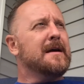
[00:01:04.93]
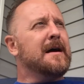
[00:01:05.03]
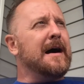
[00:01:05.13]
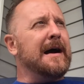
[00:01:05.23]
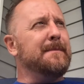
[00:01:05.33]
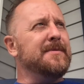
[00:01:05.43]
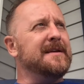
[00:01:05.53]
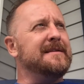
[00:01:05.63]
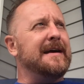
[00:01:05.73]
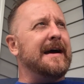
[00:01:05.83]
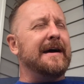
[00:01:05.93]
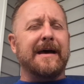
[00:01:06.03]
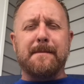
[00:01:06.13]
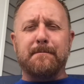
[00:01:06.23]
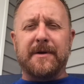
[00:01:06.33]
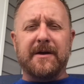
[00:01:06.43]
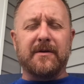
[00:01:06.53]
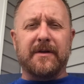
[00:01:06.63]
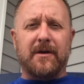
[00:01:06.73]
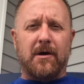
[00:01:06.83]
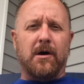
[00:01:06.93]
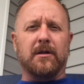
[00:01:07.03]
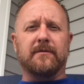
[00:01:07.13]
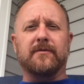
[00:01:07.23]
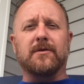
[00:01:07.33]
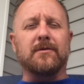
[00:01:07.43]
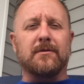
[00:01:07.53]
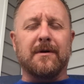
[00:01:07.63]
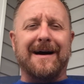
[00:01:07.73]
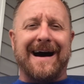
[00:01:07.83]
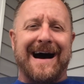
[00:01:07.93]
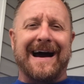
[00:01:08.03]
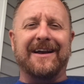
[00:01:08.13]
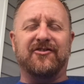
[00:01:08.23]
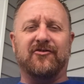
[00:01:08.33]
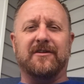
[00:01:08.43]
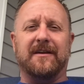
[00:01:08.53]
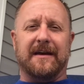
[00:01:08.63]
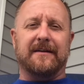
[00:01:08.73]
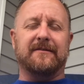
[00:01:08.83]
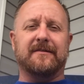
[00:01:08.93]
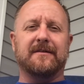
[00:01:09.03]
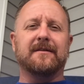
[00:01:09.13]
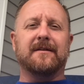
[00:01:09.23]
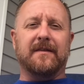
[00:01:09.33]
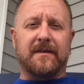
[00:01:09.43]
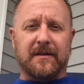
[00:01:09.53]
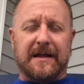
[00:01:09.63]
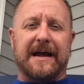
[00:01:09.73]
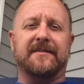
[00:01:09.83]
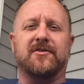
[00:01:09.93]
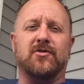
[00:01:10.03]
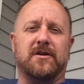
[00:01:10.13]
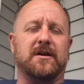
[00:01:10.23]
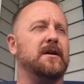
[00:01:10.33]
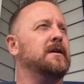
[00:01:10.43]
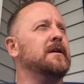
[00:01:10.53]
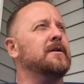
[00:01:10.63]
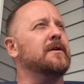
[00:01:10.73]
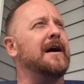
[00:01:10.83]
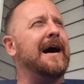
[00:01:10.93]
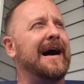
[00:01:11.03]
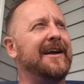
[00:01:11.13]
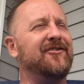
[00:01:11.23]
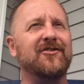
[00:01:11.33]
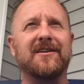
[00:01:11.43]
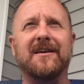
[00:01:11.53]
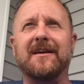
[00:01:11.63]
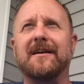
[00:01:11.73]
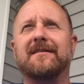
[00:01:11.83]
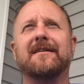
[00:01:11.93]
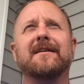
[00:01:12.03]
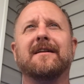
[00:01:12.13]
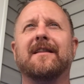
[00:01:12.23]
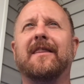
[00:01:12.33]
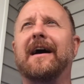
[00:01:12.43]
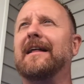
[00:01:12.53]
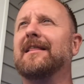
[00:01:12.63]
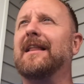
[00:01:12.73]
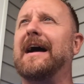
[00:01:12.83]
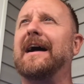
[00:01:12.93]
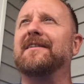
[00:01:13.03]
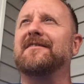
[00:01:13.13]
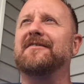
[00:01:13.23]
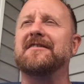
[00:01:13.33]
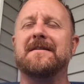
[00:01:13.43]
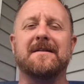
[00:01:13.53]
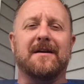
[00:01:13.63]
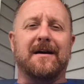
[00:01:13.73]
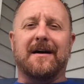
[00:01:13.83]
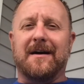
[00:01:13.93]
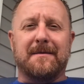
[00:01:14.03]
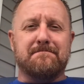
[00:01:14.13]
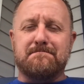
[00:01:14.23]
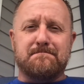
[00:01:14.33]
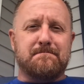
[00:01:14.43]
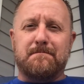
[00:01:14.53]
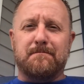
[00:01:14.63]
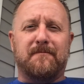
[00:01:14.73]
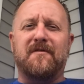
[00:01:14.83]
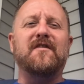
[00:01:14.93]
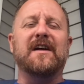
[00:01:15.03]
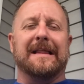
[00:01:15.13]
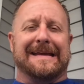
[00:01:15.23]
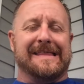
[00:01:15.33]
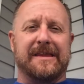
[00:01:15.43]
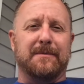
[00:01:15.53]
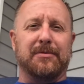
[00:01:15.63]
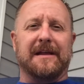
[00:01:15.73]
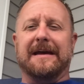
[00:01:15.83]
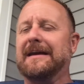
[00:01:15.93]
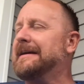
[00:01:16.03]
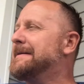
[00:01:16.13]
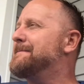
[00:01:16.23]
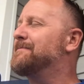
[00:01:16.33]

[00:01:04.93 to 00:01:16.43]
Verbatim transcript: I'm the dad. I'm bigger than all of you. I should get the last cookie. You know, I should get that last um, fill in the blank,